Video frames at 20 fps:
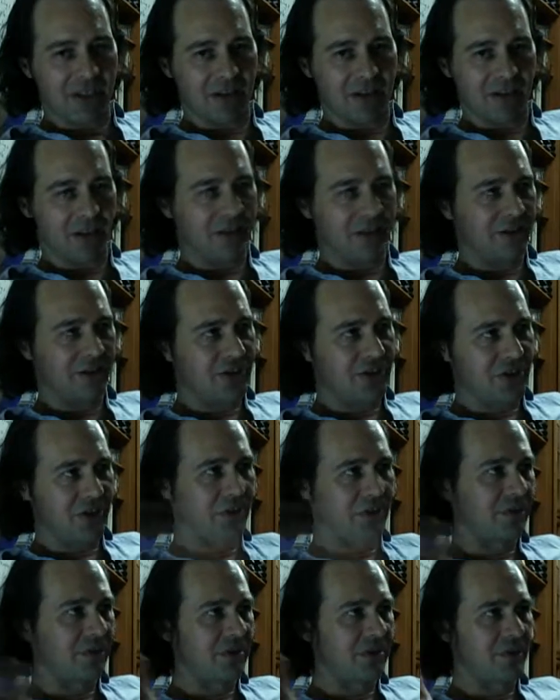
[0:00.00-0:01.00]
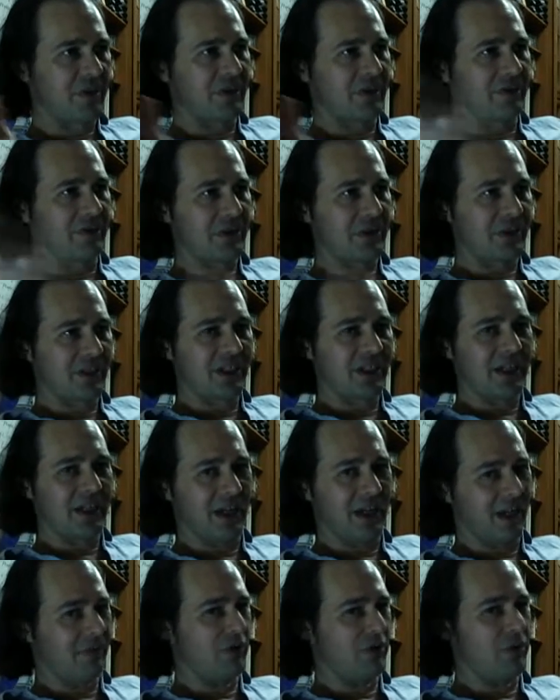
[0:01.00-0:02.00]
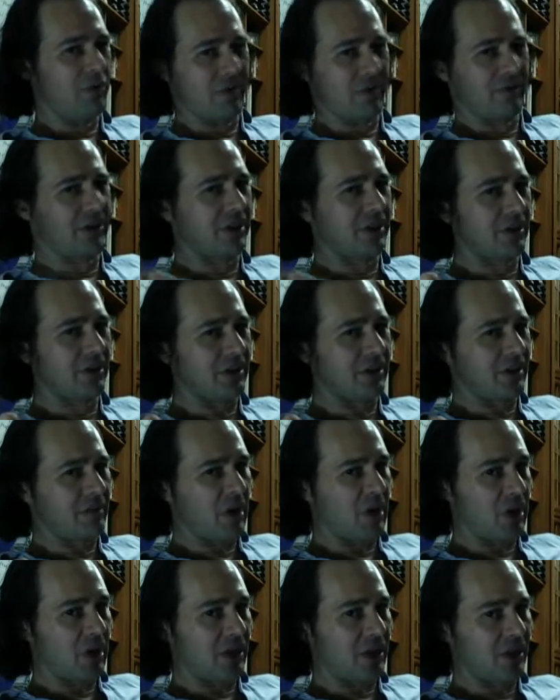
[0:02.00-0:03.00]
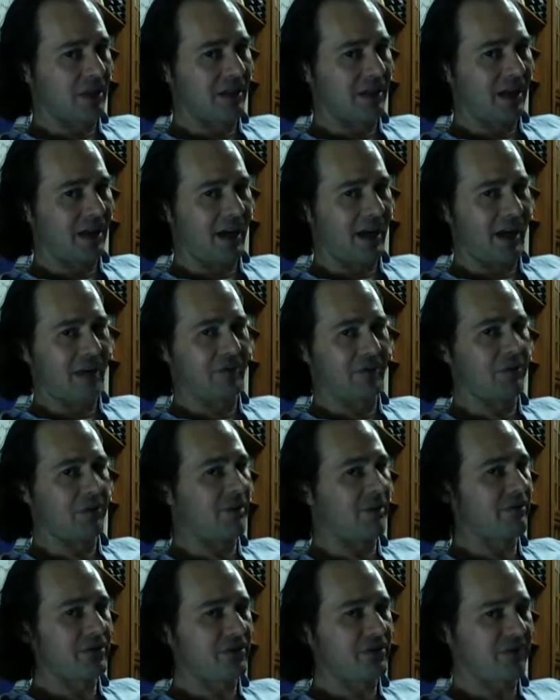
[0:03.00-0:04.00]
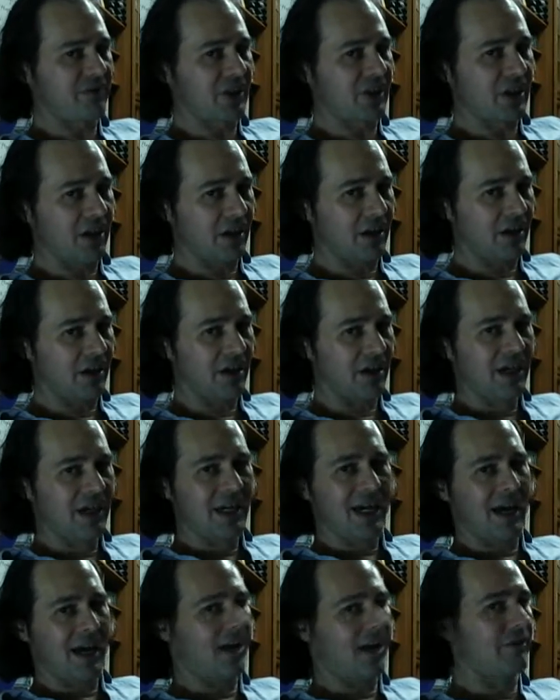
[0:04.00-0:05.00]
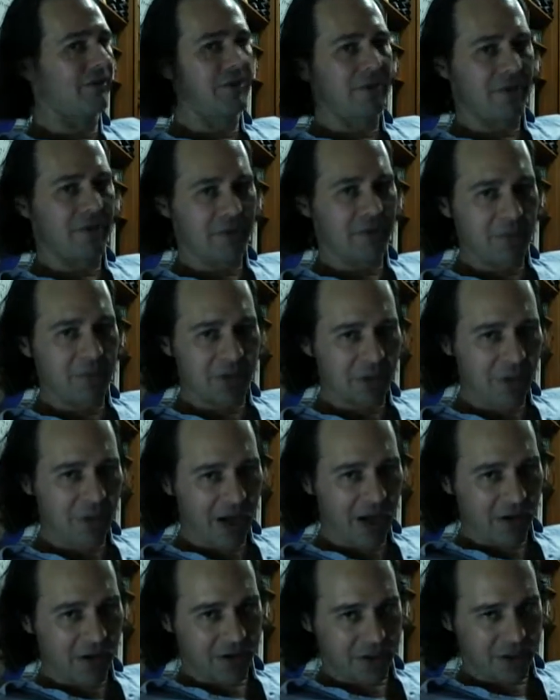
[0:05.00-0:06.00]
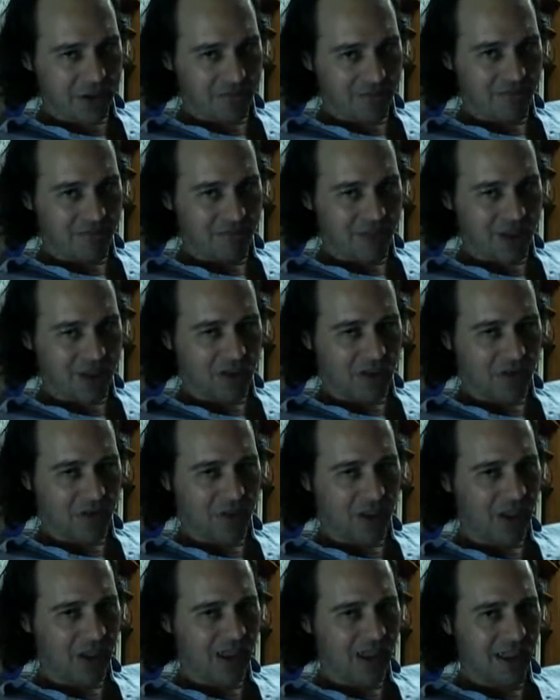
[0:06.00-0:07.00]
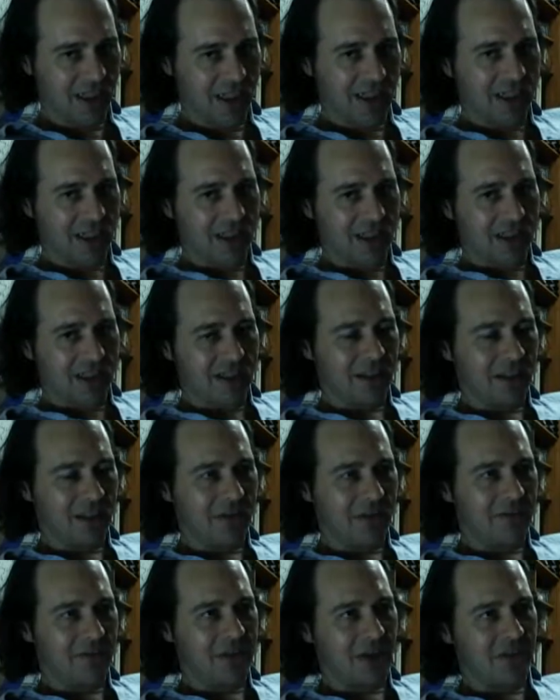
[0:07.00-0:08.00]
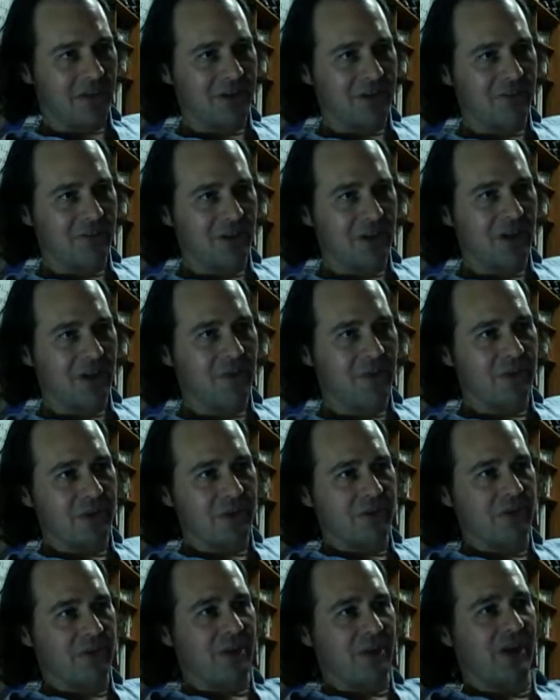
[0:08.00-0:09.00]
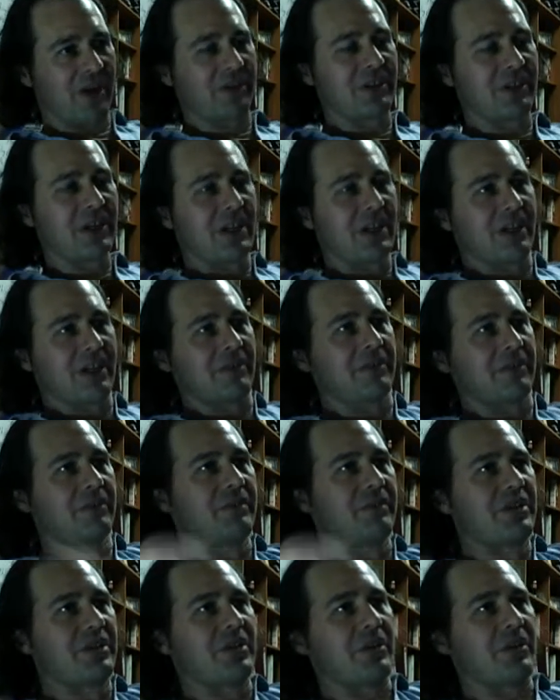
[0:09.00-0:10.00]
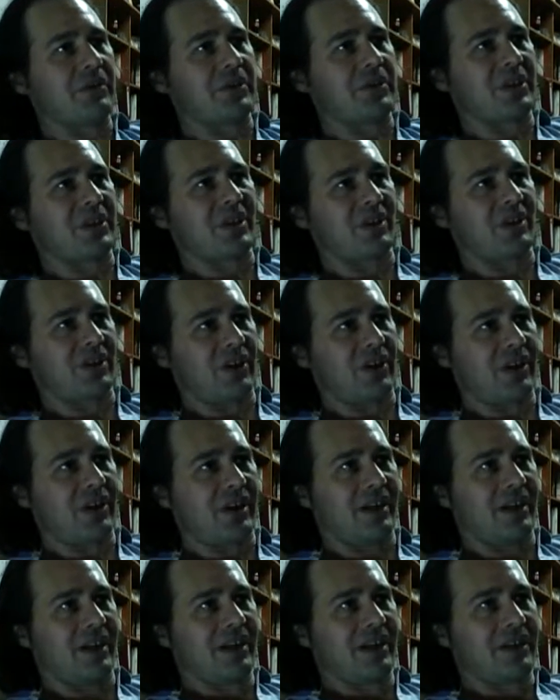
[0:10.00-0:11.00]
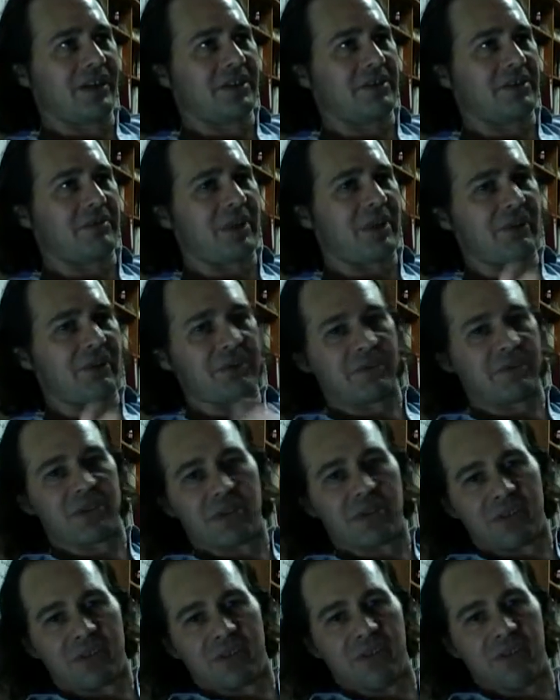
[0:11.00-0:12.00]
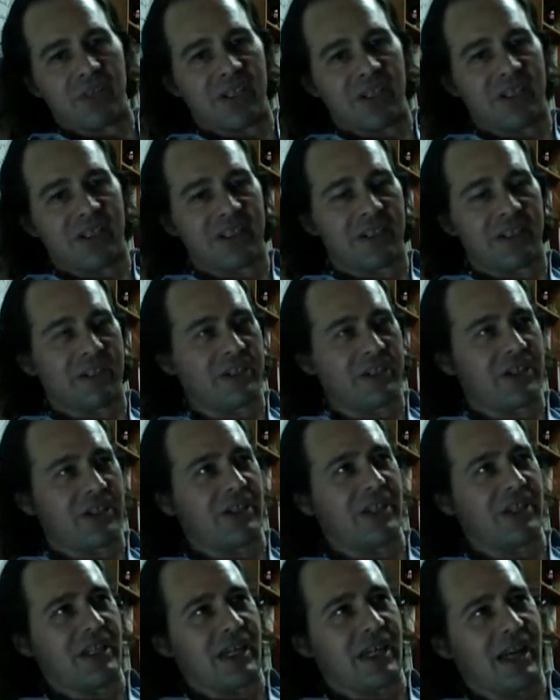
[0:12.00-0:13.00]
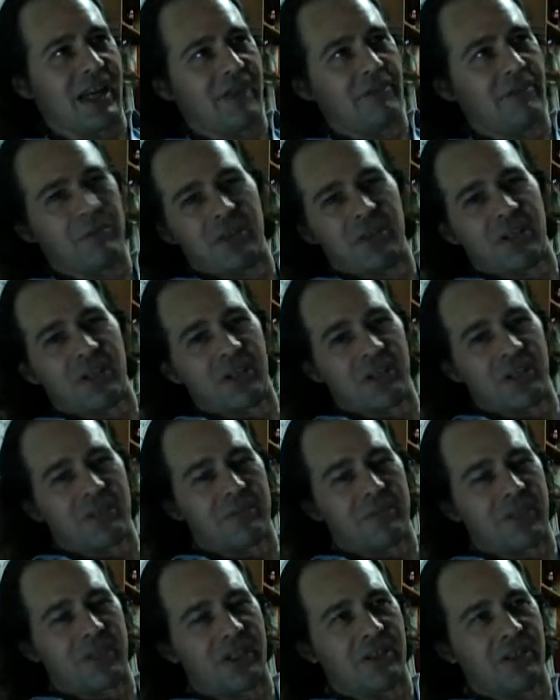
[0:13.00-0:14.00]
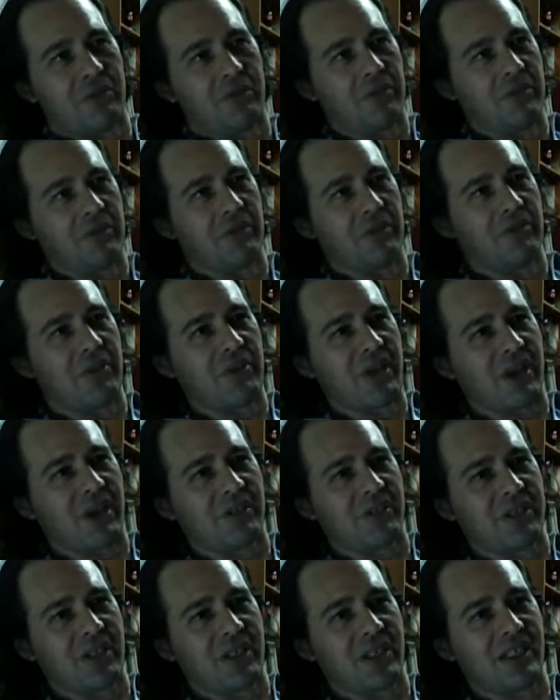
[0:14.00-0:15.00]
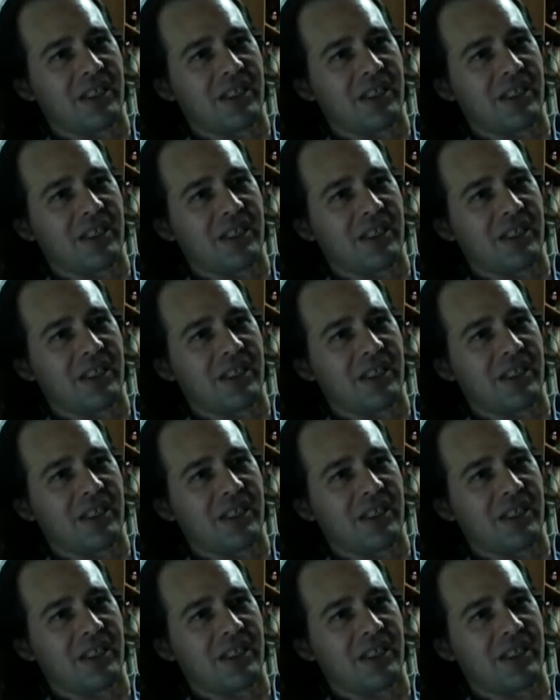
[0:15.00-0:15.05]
Okay, you just go to the perfect. Have you ever killed anybody? Have you ever driven a car? Have you ever been to Paris? Okay, it sounds very weird without the result. Okay, so without the result of blood to say, have you been killing somebody? Or without